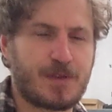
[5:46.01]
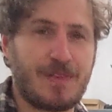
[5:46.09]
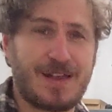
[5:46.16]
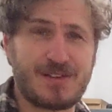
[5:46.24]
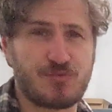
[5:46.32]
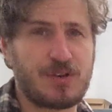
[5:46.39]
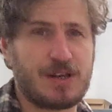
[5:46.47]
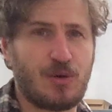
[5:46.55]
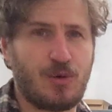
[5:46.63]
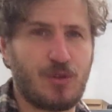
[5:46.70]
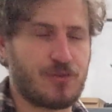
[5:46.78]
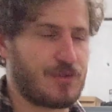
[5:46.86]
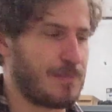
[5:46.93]
and that's really
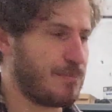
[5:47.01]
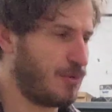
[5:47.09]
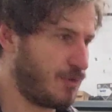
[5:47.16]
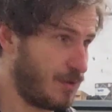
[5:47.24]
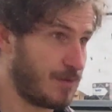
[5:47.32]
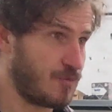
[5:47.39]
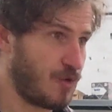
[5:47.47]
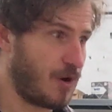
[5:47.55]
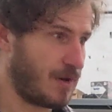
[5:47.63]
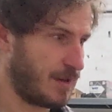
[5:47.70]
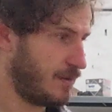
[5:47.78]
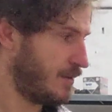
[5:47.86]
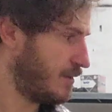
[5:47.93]
all that's important, the
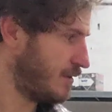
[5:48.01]
riding.